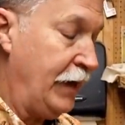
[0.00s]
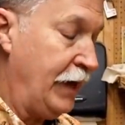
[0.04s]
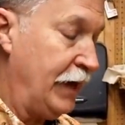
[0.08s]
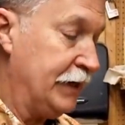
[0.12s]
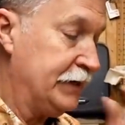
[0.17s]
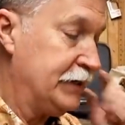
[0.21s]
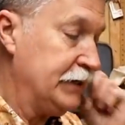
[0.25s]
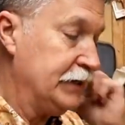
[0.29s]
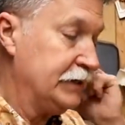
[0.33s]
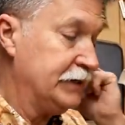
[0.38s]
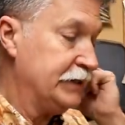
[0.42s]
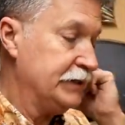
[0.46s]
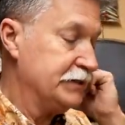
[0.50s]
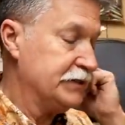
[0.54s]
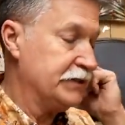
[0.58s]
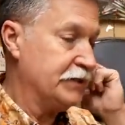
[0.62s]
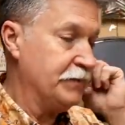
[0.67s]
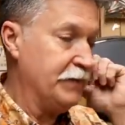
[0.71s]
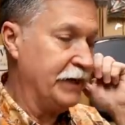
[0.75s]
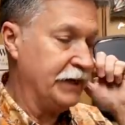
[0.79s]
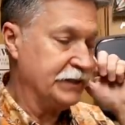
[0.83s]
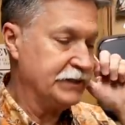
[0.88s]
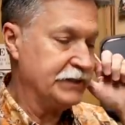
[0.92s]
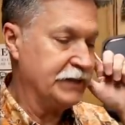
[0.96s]
I took this
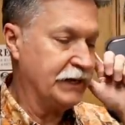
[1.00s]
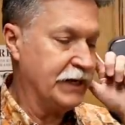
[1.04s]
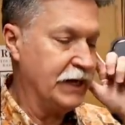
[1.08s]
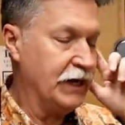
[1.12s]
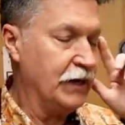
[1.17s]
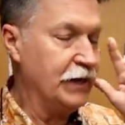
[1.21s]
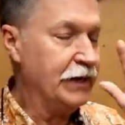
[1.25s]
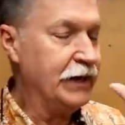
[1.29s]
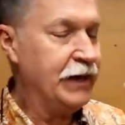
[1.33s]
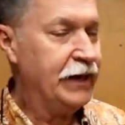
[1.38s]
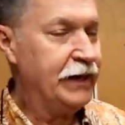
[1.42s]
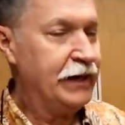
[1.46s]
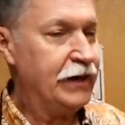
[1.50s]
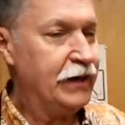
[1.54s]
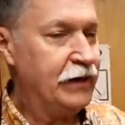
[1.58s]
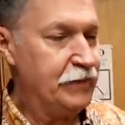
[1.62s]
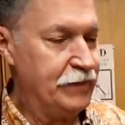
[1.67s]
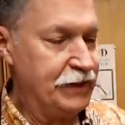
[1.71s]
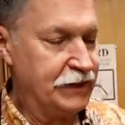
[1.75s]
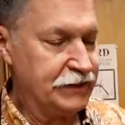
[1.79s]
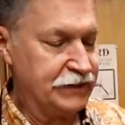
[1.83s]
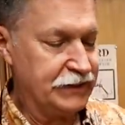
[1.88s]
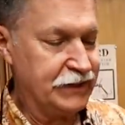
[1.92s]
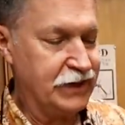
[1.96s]
to Mexico, and I know
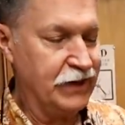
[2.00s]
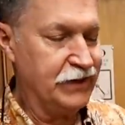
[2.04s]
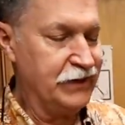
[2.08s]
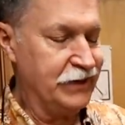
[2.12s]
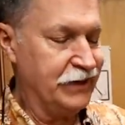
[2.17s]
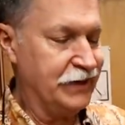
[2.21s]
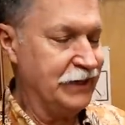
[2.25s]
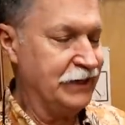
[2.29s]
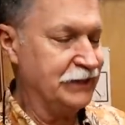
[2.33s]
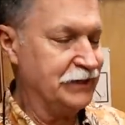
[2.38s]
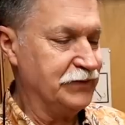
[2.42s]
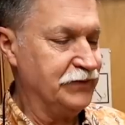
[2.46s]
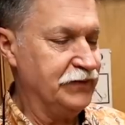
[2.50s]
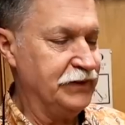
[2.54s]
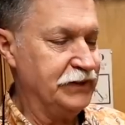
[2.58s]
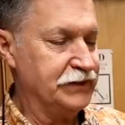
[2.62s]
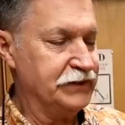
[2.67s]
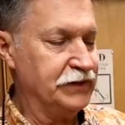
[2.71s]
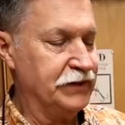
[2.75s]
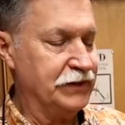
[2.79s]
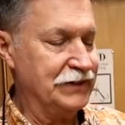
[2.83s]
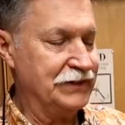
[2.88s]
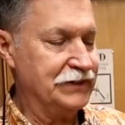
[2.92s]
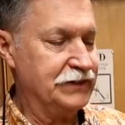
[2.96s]
Mexico you can catch
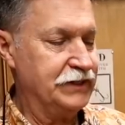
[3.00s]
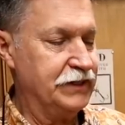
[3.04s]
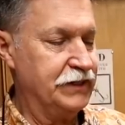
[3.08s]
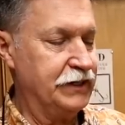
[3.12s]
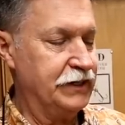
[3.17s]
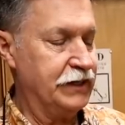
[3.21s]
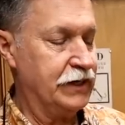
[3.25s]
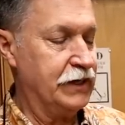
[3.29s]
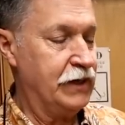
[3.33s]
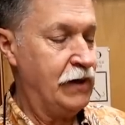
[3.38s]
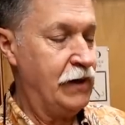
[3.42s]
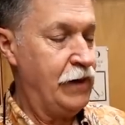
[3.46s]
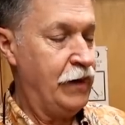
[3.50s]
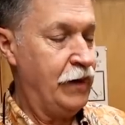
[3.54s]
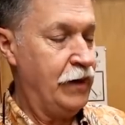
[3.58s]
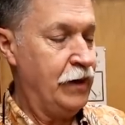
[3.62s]
fish on a stick,